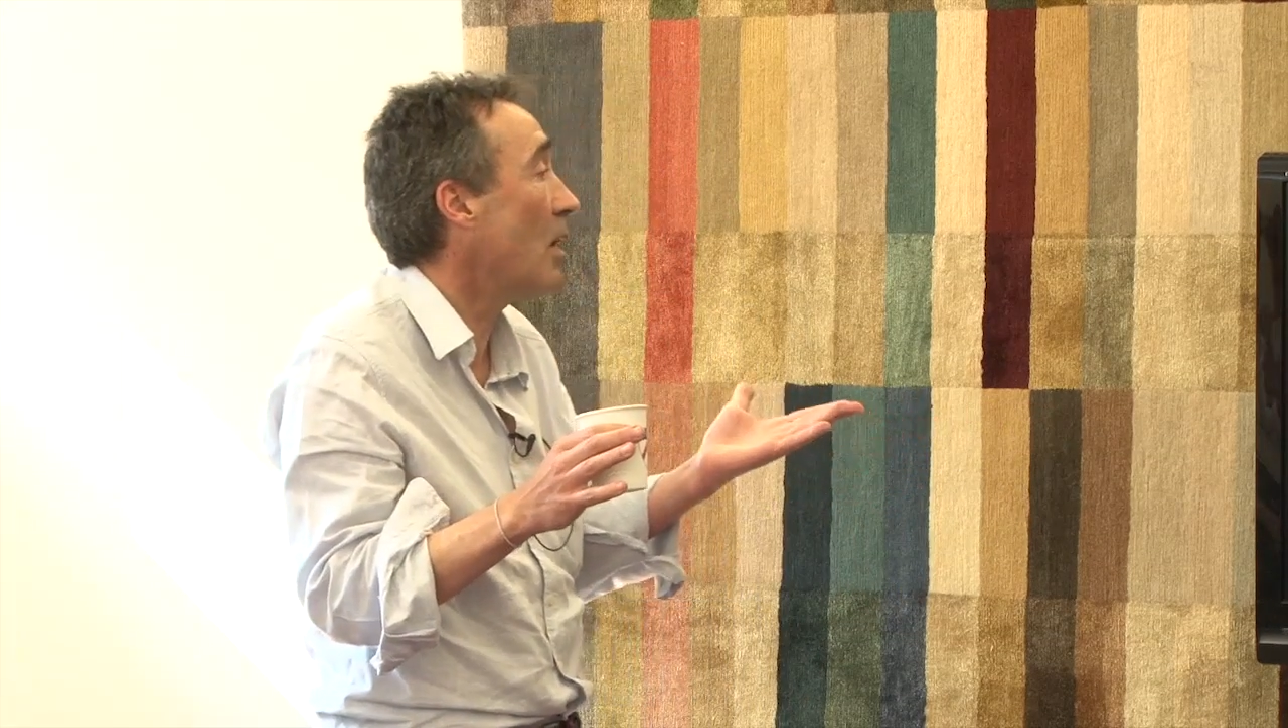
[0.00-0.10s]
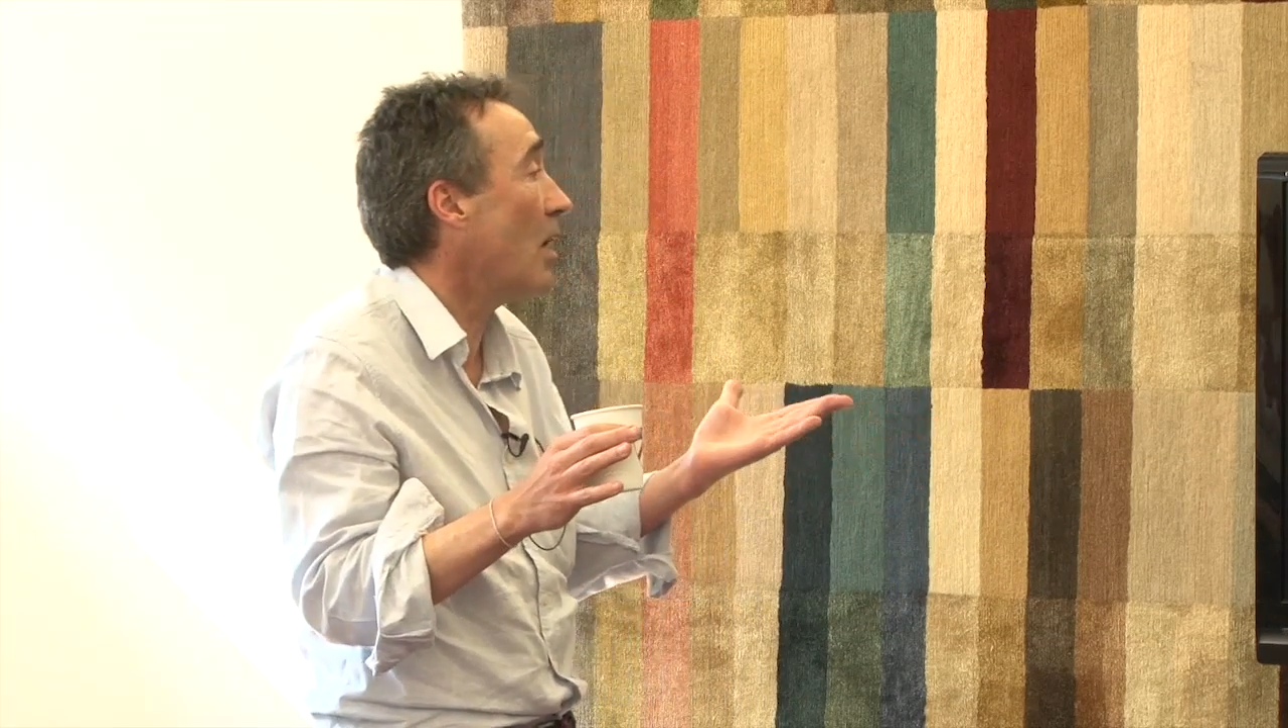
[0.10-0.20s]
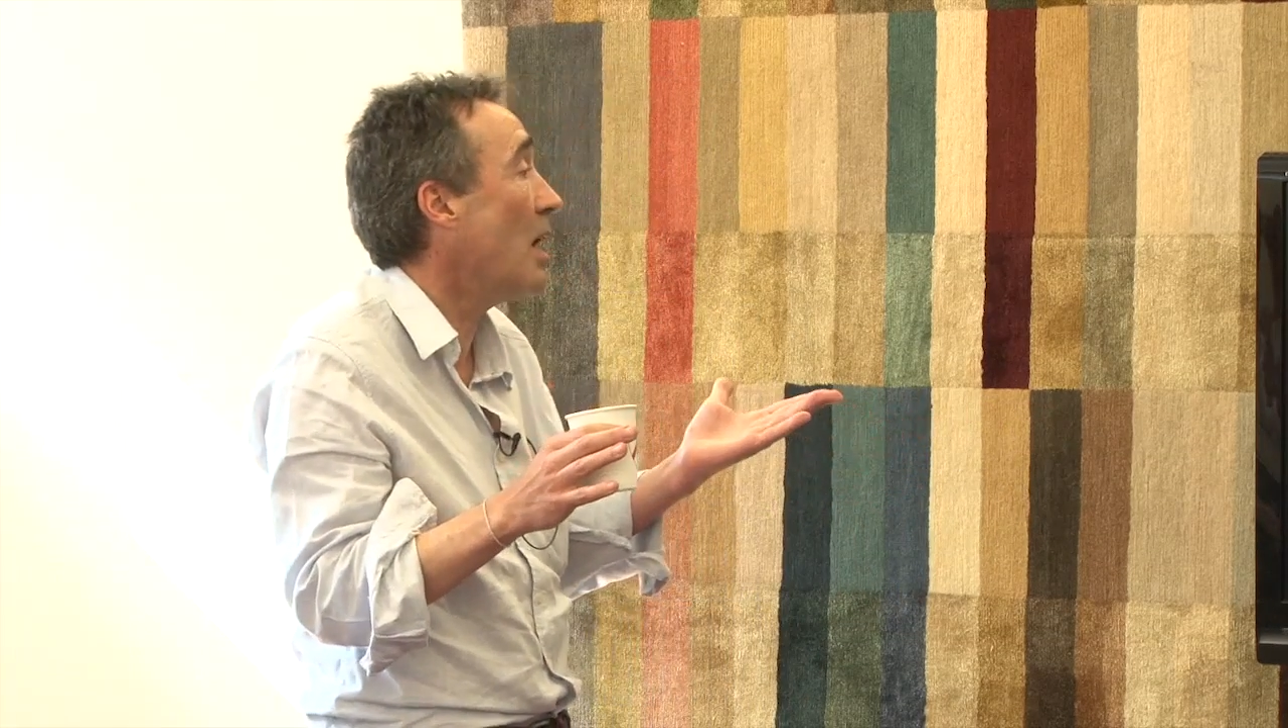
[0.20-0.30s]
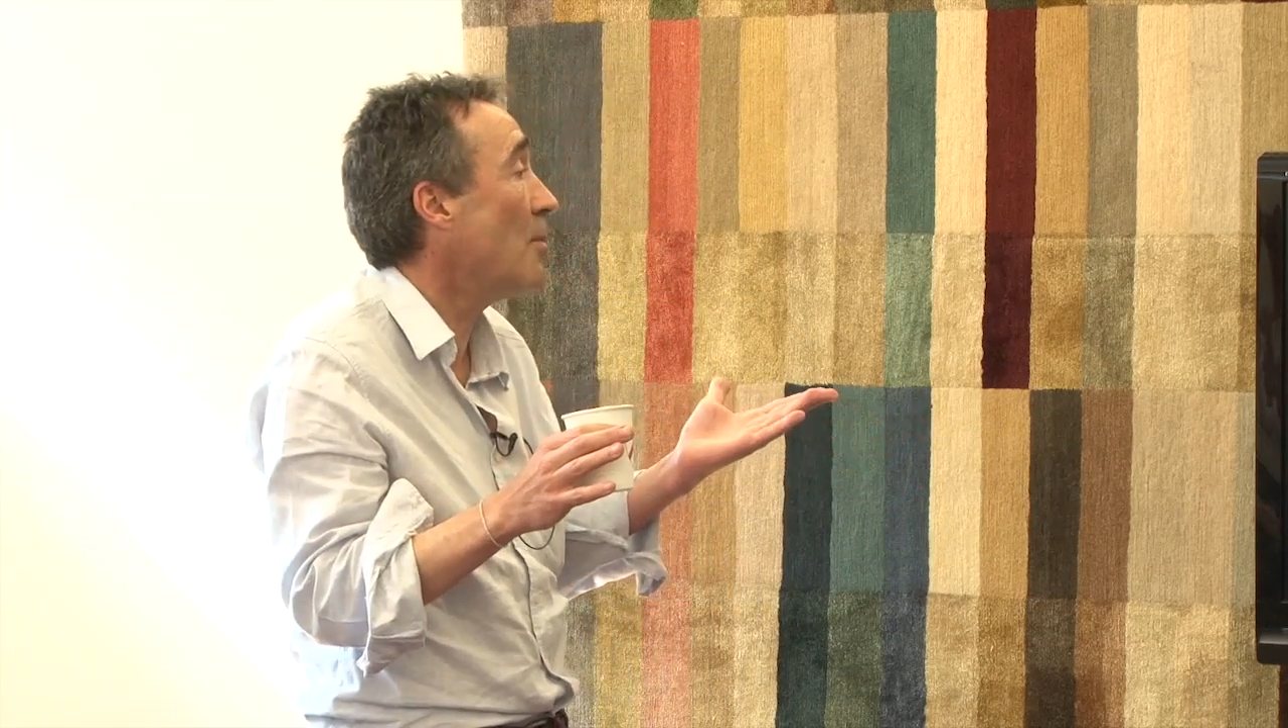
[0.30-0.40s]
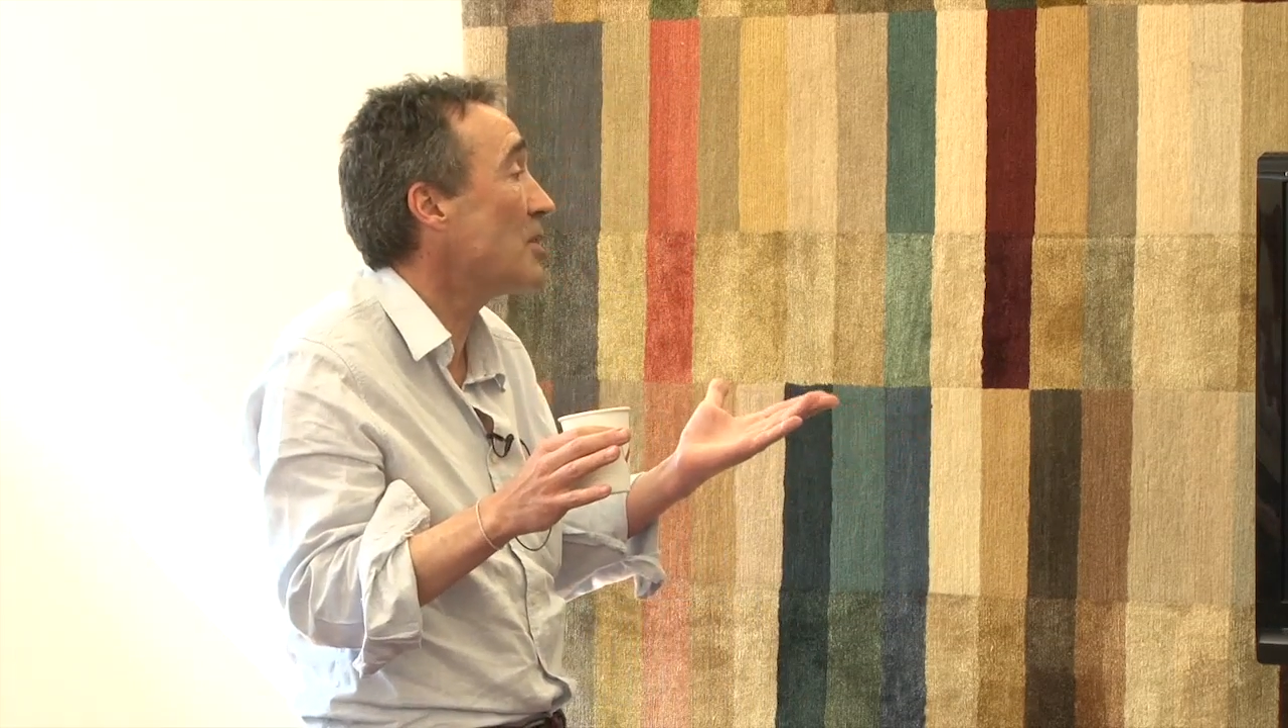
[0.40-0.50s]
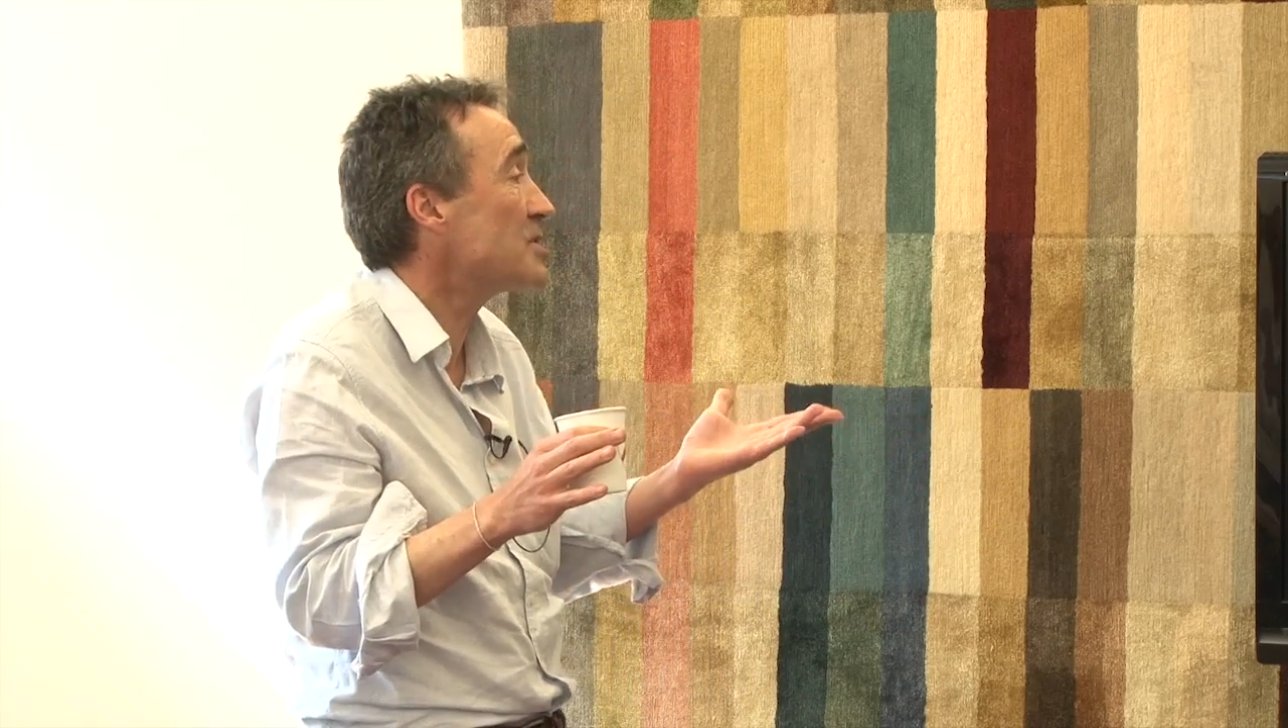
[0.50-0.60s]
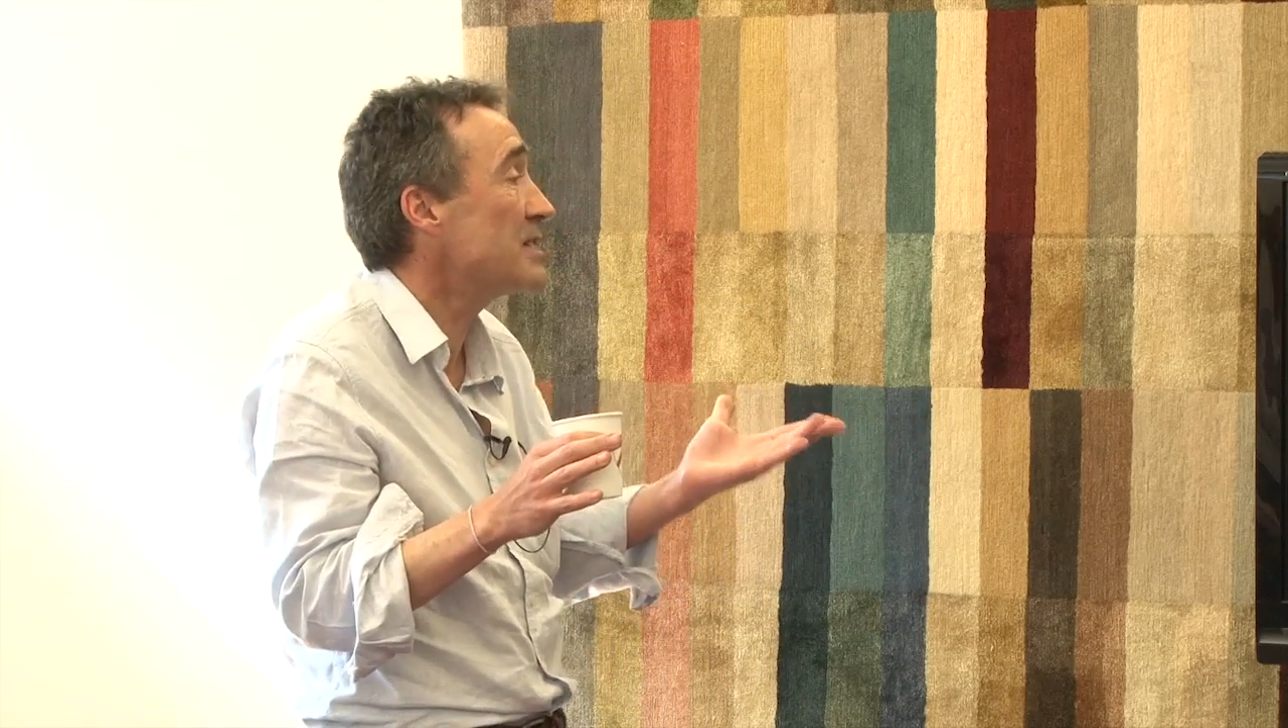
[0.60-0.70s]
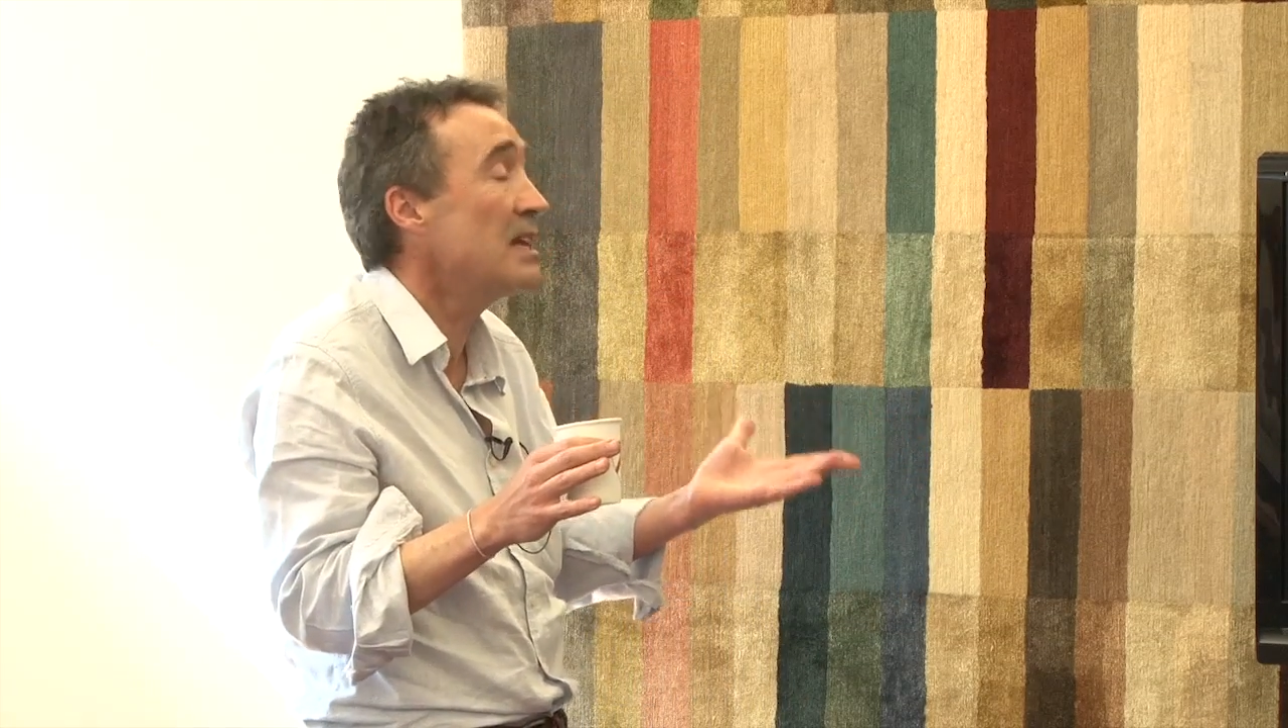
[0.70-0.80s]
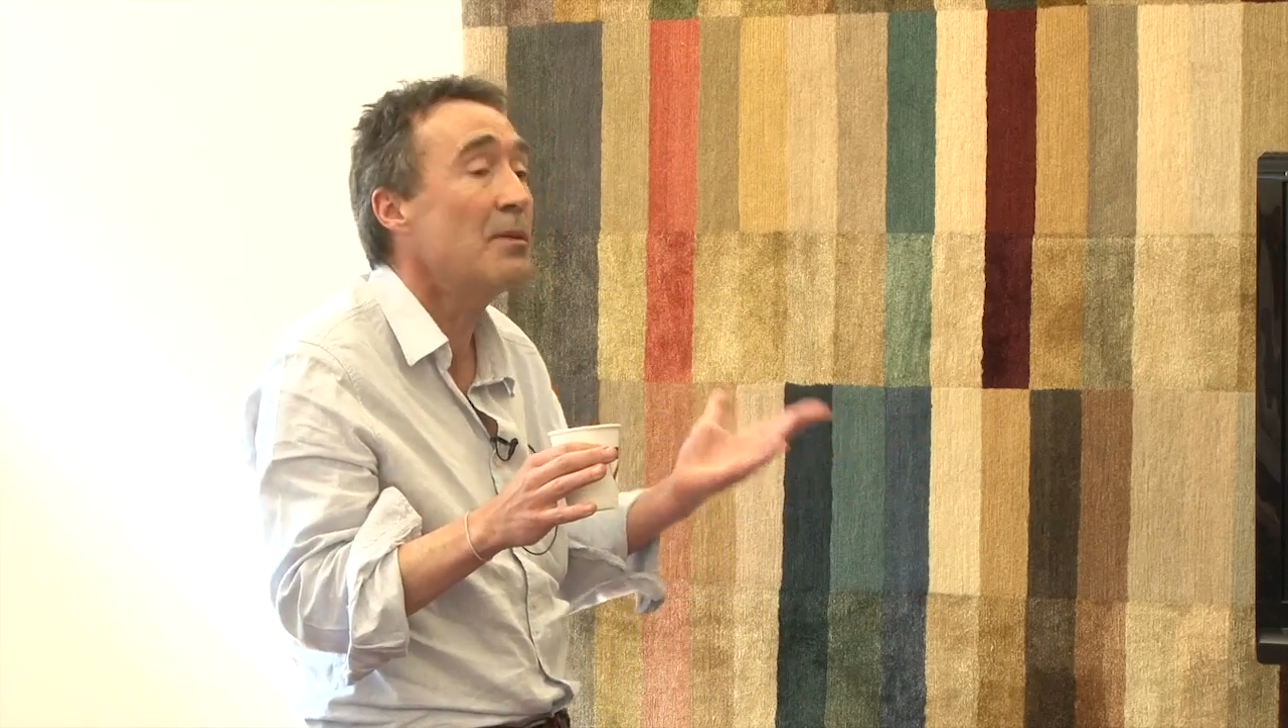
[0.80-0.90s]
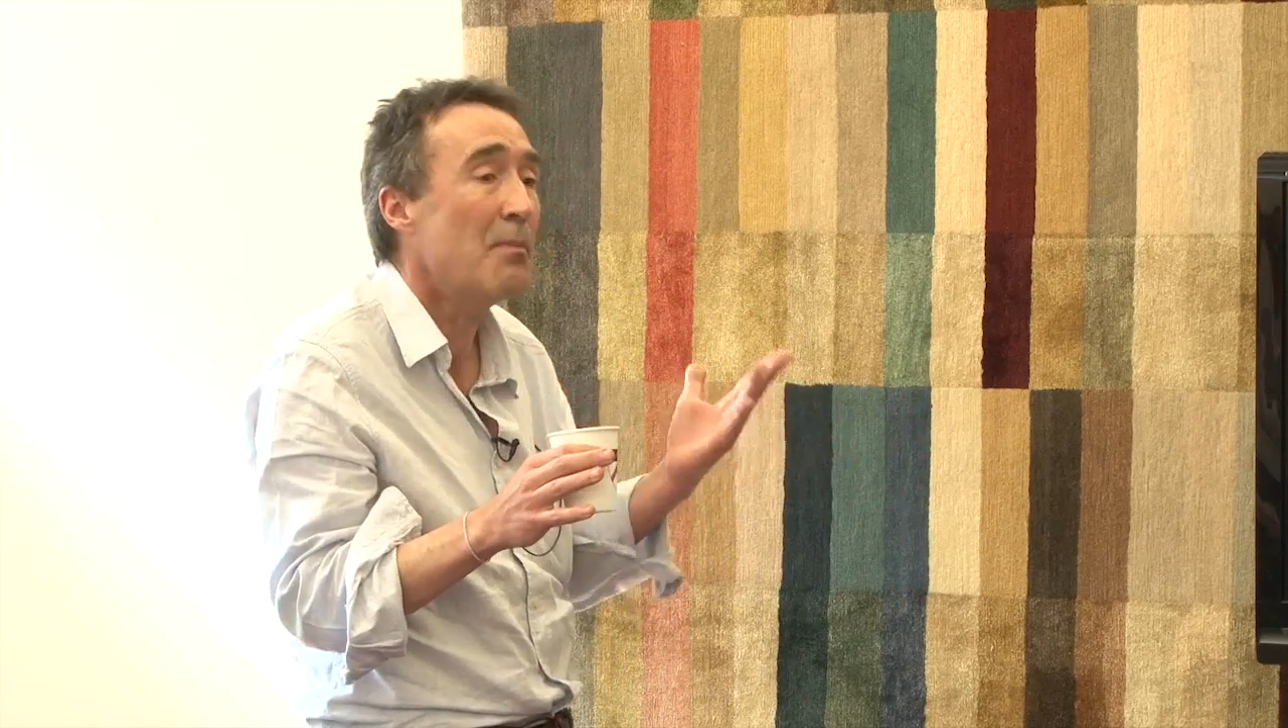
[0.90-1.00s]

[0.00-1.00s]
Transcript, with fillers: I, my senior